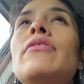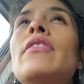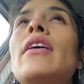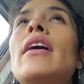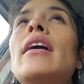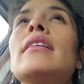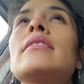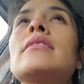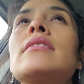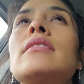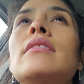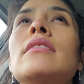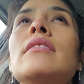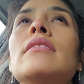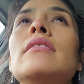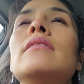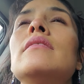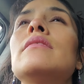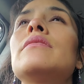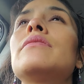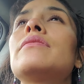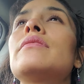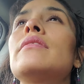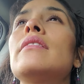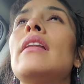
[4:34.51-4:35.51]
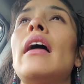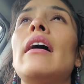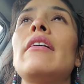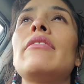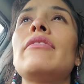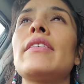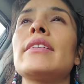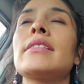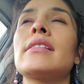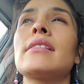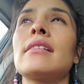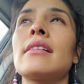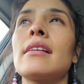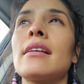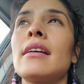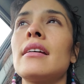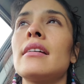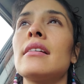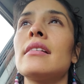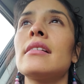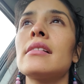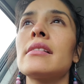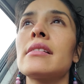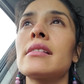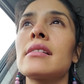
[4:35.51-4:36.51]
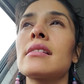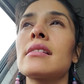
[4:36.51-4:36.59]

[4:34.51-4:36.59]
fact of life as it is